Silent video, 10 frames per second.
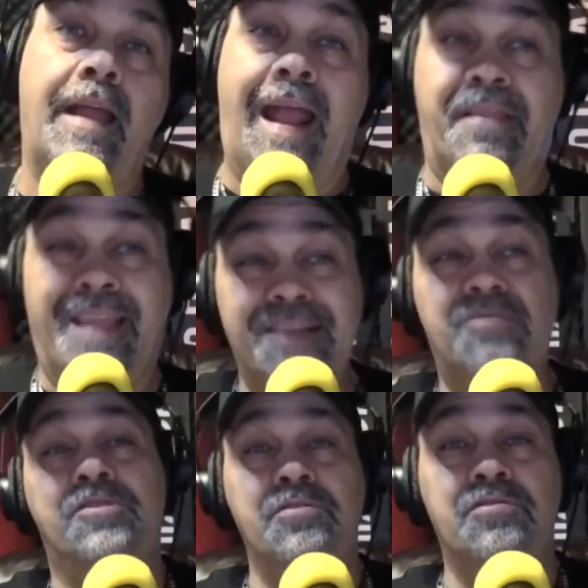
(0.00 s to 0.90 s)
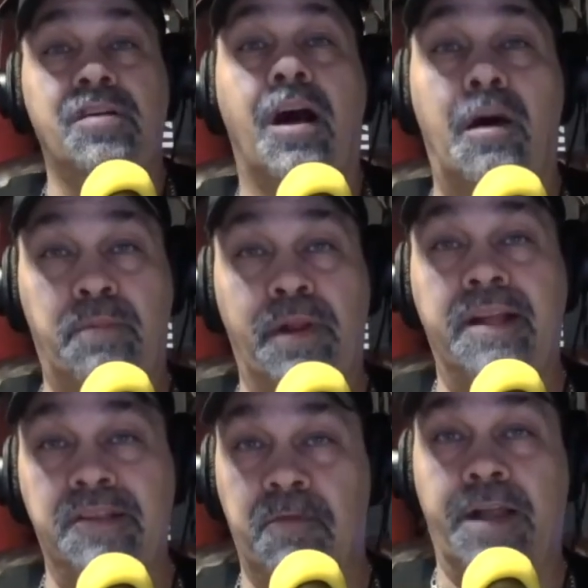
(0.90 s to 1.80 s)
And that's what you saw up
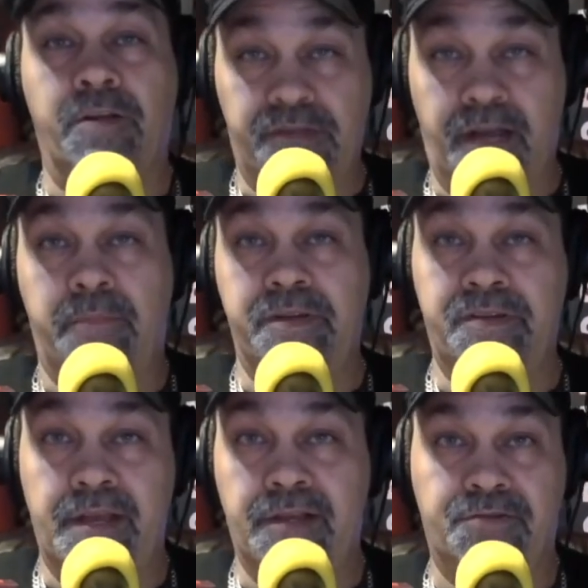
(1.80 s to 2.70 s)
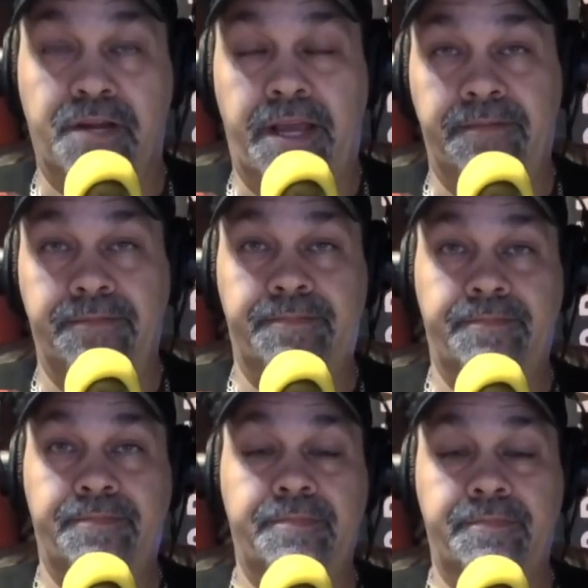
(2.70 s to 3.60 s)
against Michael Thomas yesterday.
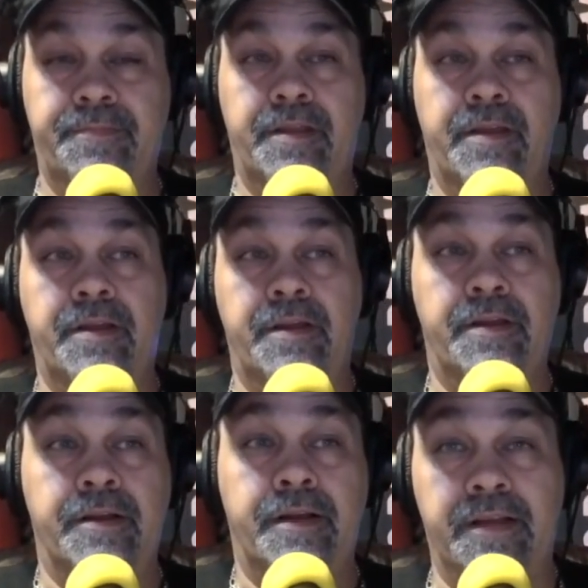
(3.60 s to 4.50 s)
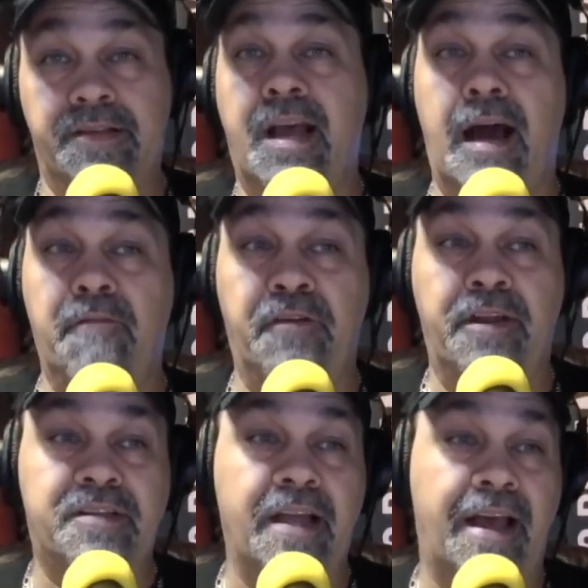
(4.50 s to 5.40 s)
It's
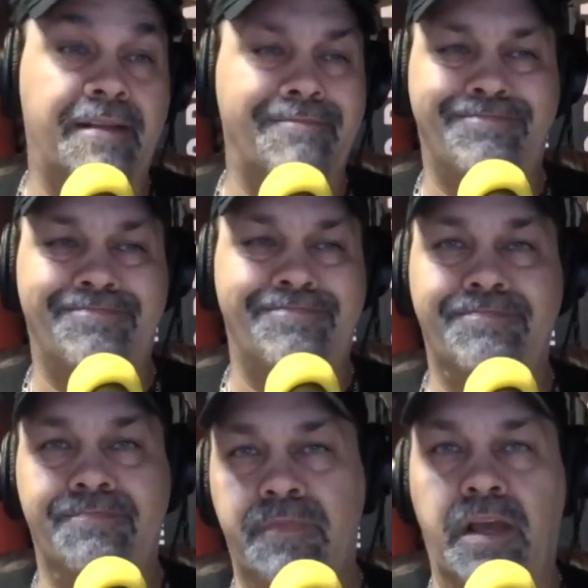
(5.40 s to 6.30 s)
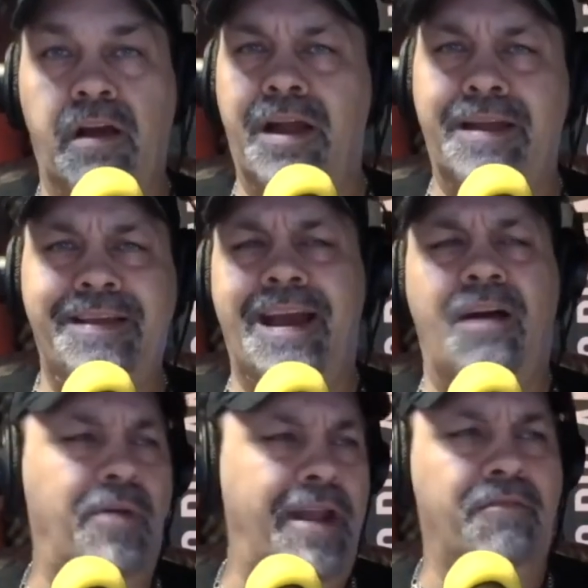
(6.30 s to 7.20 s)
confidence that all right, yeah,
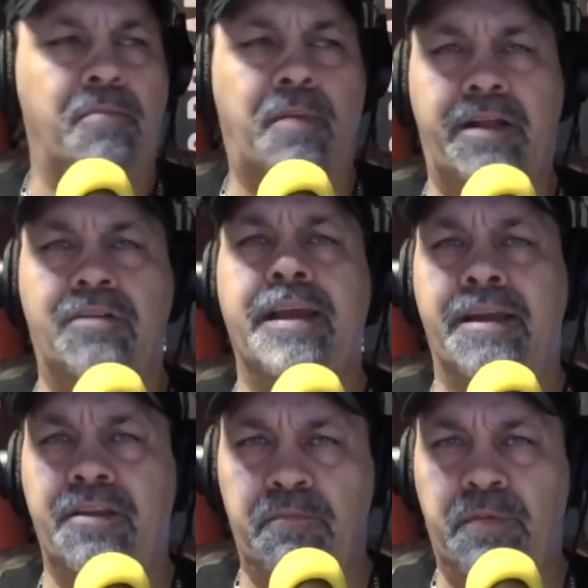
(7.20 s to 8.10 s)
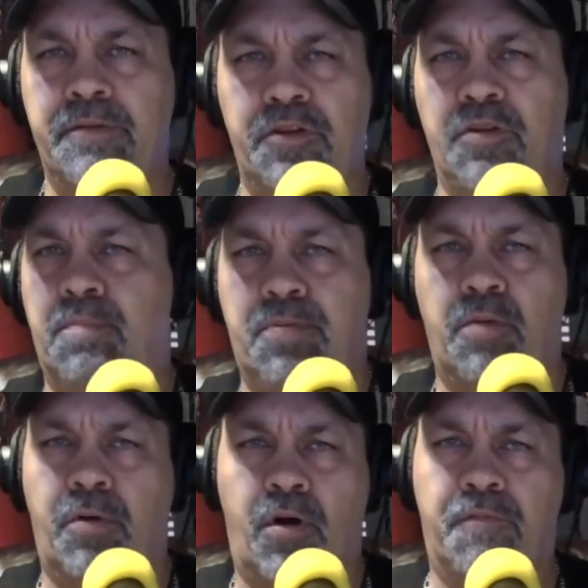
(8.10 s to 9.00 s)
whatever, Michael. Yeah, you've been, you're a
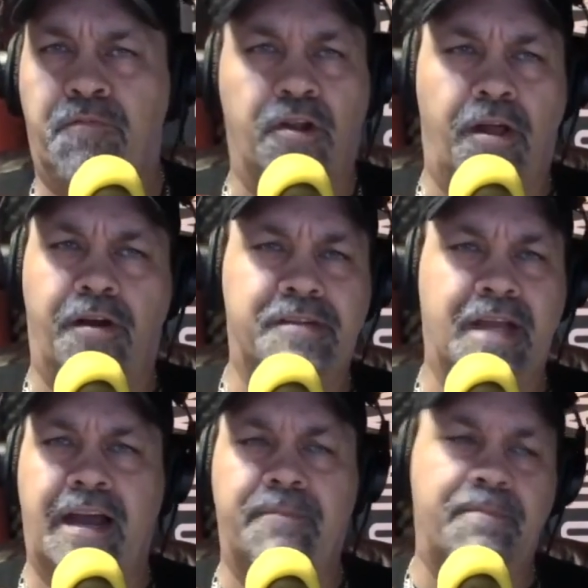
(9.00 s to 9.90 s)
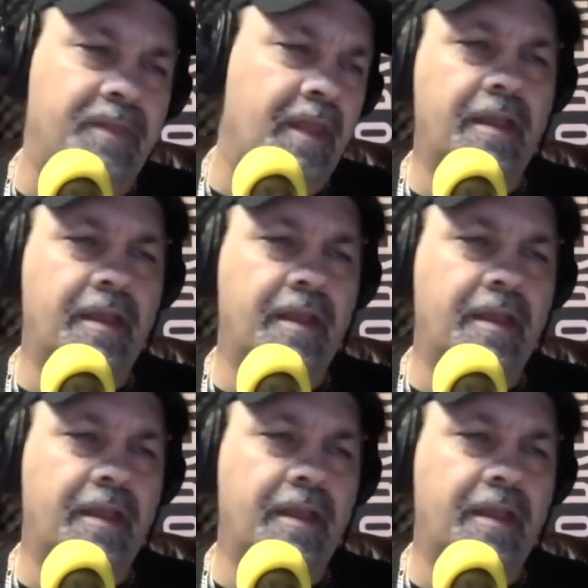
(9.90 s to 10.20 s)
Pro Bowler for a long time.